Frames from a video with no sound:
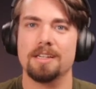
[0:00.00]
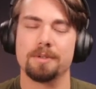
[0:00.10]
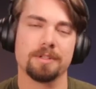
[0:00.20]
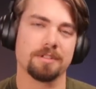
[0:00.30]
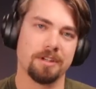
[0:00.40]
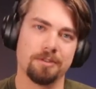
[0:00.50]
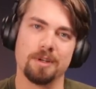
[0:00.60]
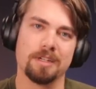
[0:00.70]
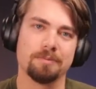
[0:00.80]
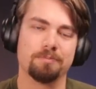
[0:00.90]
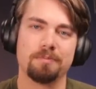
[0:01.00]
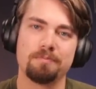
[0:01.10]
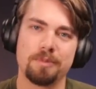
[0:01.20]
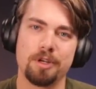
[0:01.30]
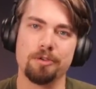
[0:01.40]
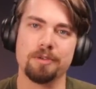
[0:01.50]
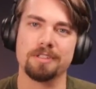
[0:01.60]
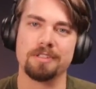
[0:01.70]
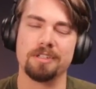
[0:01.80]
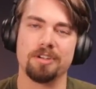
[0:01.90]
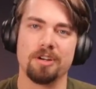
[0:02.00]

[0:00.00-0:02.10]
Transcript: because I knew how to code in C#.